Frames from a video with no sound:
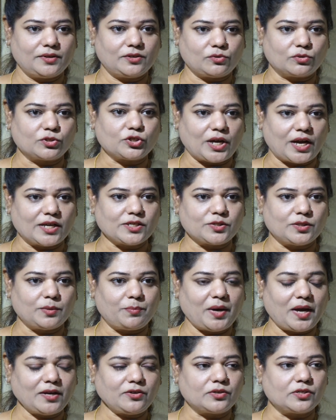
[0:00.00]
to charge the
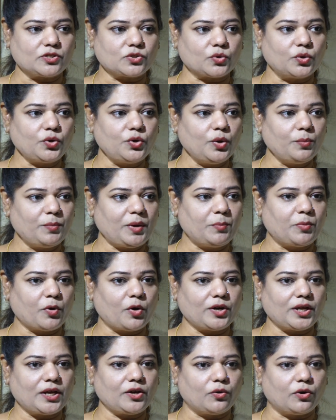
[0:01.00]
battery. So human
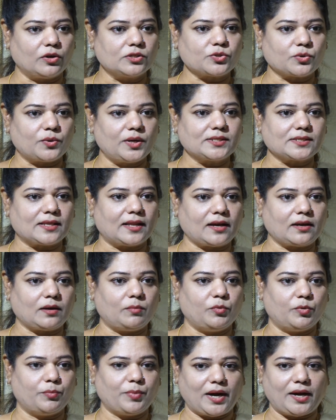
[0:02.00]
body also is like a
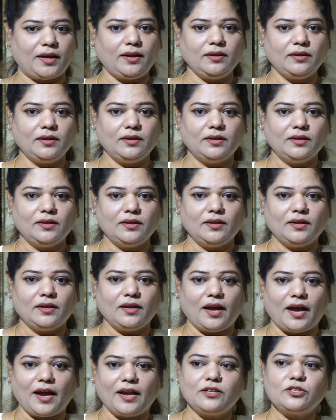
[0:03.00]
mobile,
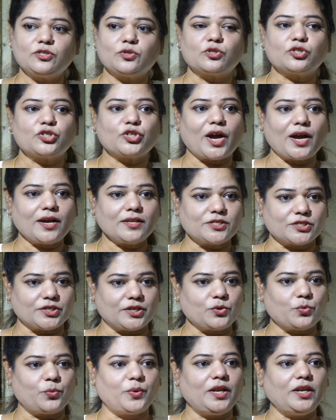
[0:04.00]
and to charge
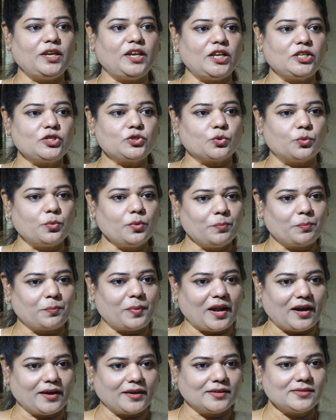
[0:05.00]
it, we need to
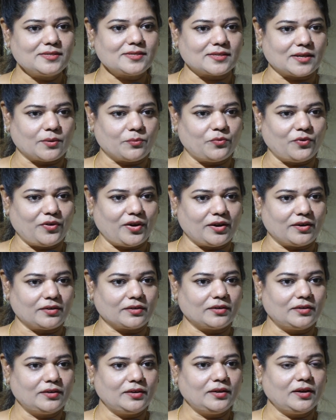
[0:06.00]
plug in somewhere.
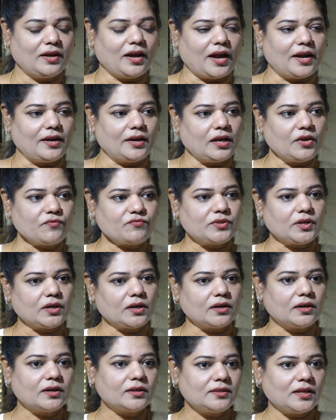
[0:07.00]
And if the
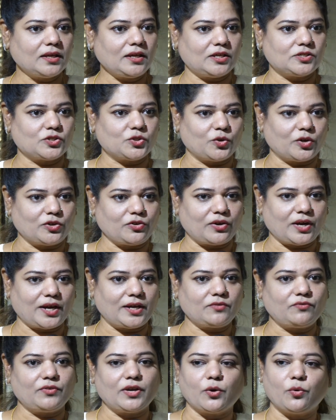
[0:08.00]
earthing is not
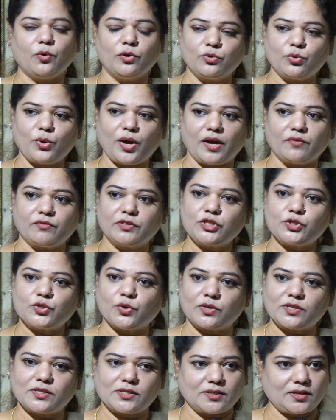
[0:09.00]
right, we are going to have a
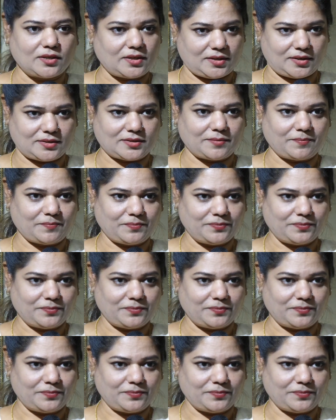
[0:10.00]
short circuit.